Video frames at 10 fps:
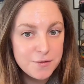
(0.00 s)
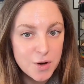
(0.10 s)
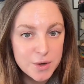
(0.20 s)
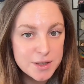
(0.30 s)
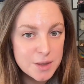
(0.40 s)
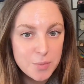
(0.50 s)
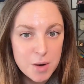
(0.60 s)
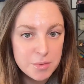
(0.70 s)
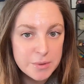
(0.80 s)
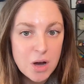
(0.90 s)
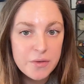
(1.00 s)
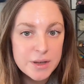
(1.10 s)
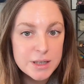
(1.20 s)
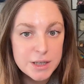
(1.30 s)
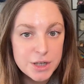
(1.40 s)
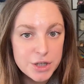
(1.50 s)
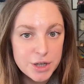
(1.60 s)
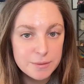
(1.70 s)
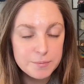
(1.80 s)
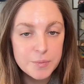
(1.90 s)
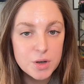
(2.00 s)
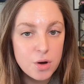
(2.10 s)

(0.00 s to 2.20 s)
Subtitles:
the focus is probably on this condition.